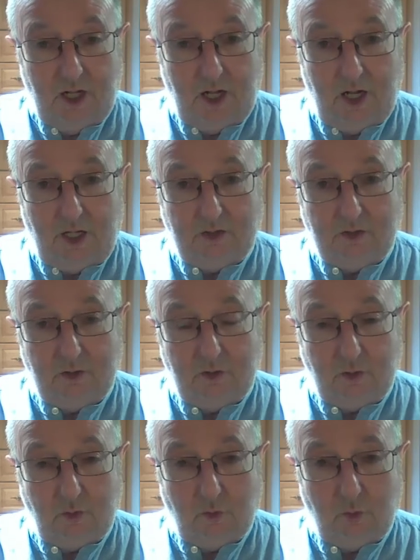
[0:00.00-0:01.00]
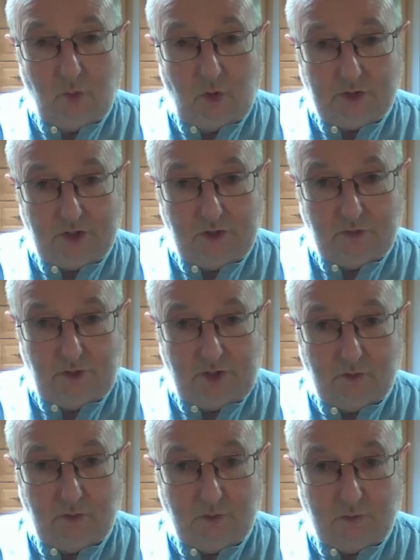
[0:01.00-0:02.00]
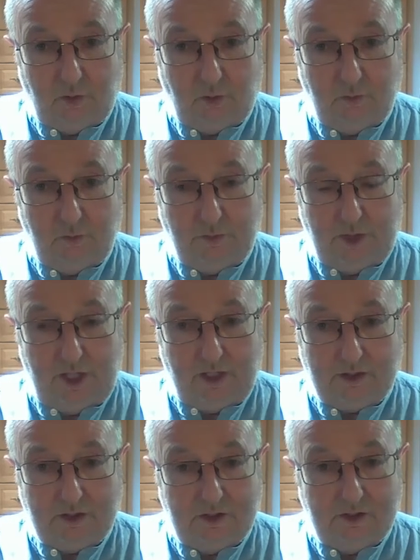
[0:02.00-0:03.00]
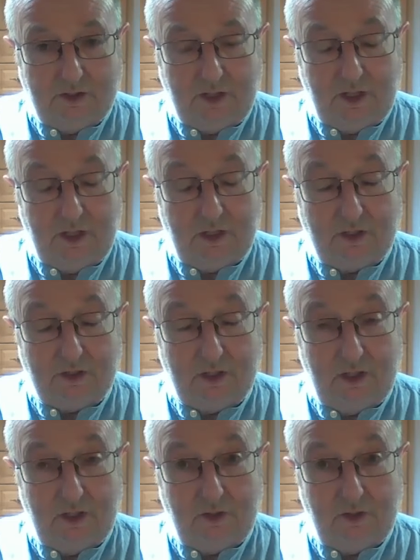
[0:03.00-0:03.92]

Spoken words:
And what I found from that is that,